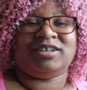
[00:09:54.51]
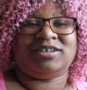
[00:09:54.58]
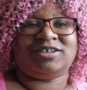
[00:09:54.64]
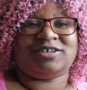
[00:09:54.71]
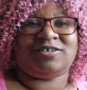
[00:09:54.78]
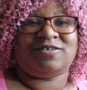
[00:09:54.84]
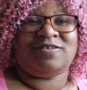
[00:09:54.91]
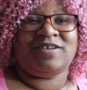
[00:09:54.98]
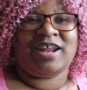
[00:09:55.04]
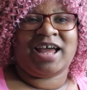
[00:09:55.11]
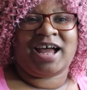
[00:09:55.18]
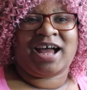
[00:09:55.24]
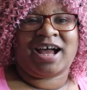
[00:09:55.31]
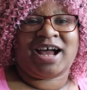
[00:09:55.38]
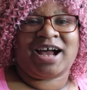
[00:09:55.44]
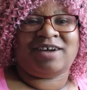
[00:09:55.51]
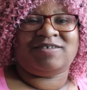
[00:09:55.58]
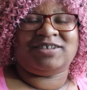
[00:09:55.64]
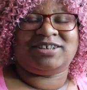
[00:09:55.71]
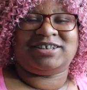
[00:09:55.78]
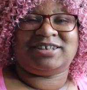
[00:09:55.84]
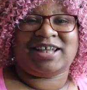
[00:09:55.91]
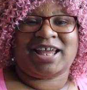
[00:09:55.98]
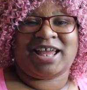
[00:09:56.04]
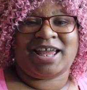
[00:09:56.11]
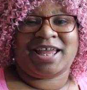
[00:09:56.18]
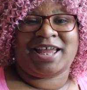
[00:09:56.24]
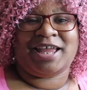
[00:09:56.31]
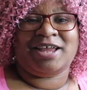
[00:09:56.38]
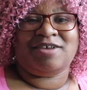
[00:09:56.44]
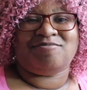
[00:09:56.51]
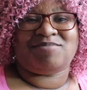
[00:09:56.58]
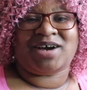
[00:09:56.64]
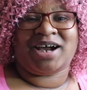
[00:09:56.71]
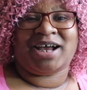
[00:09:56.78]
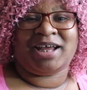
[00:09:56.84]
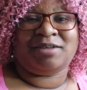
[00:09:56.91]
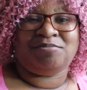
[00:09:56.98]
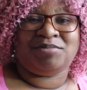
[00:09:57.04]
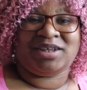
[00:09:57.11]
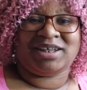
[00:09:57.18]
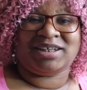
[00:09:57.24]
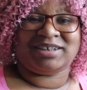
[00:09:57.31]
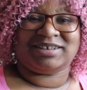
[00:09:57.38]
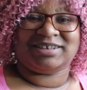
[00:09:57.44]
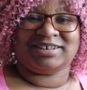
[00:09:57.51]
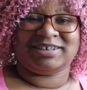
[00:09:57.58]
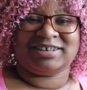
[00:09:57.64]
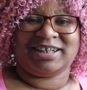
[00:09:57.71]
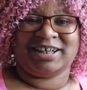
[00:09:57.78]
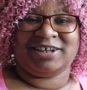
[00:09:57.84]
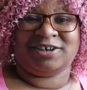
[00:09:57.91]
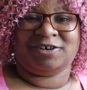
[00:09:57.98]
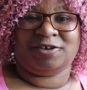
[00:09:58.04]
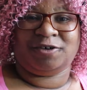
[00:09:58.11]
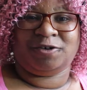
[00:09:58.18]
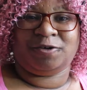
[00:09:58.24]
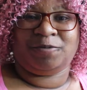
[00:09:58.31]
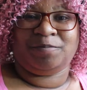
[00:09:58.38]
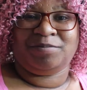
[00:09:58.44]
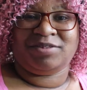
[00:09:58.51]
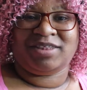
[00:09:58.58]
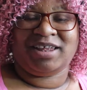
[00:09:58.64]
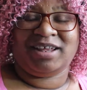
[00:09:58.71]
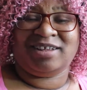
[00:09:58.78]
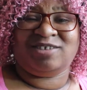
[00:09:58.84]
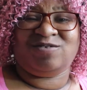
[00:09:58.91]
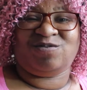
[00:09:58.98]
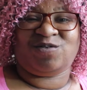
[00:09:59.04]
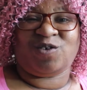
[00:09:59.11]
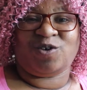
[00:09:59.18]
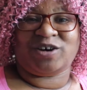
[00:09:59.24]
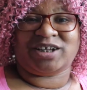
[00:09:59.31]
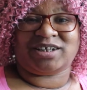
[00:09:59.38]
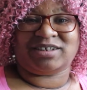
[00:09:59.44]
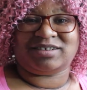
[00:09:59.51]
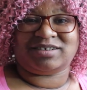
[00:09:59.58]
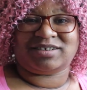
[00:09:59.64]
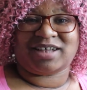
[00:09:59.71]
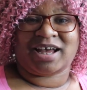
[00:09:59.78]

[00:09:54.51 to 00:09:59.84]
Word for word: So now I would say my biggest skill is voice.